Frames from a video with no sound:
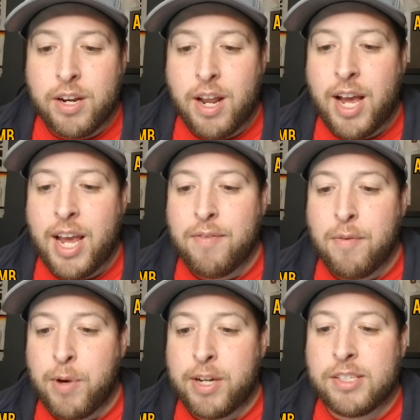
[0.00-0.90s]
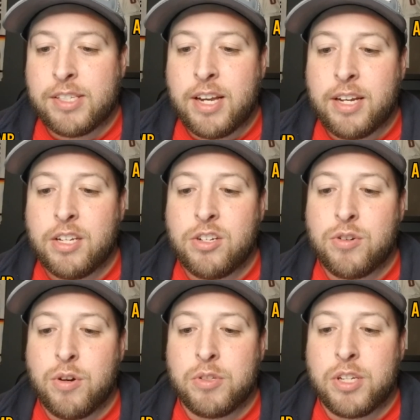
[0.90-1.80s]
I have him ranked 2nd in
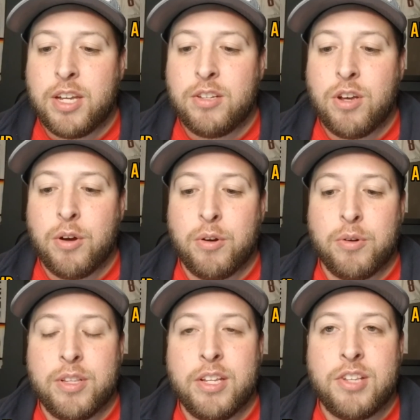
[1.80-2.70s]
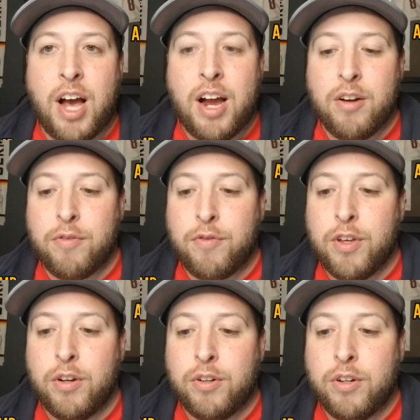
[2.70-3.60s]
strokes gained total in the entire
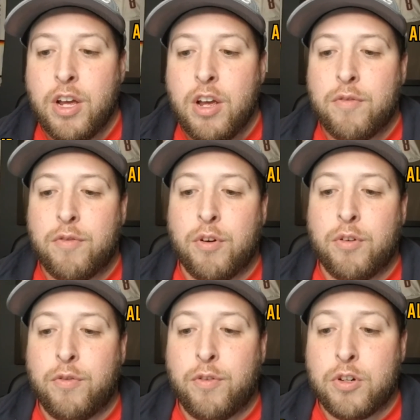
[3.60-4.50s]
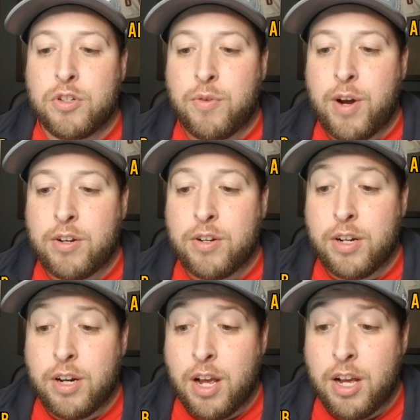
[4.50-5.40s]
field for first round
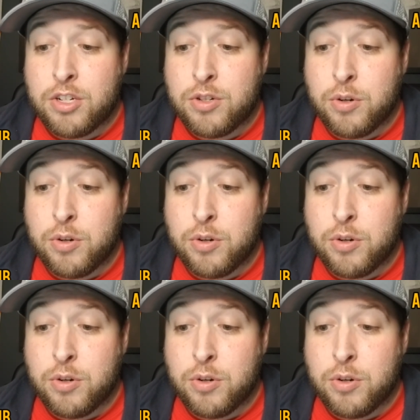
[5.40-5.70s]
strokes